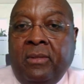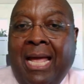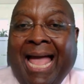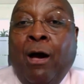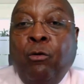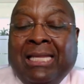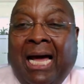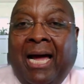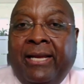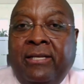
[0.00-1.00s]

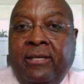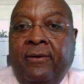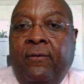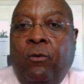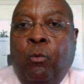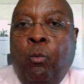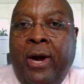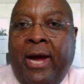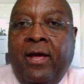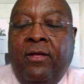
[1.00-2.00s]
outline,
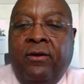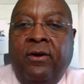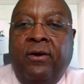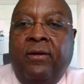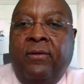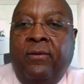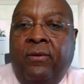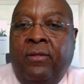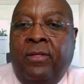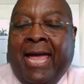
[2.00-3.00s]
where
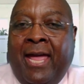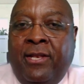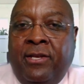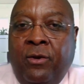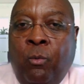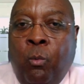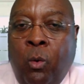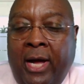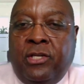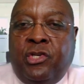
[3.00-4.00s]
and
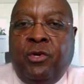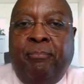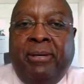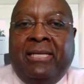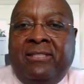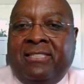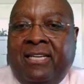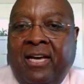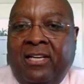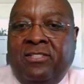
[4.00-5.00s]
what should be
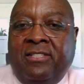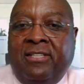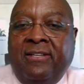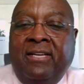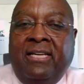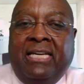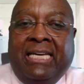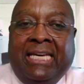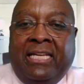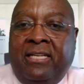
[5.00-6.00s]
discussed
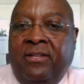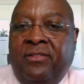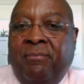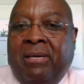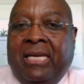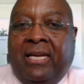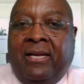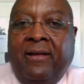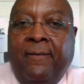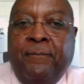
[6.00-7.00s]
in the meeting.
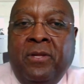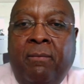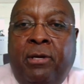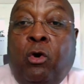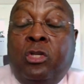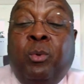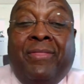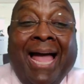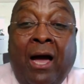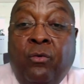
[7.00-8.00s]
Because
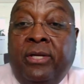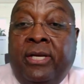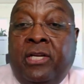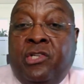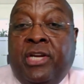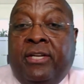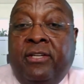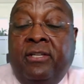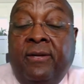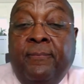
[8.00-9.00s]
without an
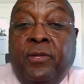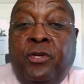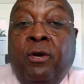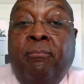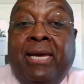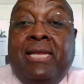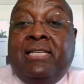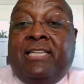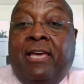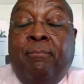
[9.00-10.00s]
agenda, your
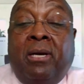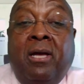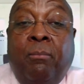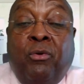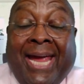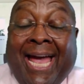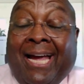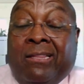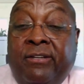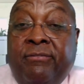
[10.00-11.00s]
meetings can become
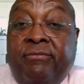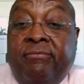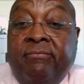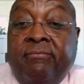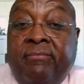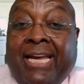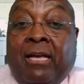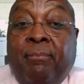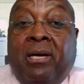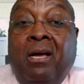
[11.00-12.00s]
reactive, they
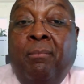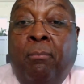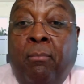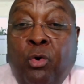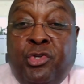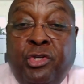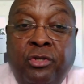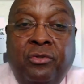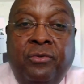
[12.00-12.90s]
can become emotional,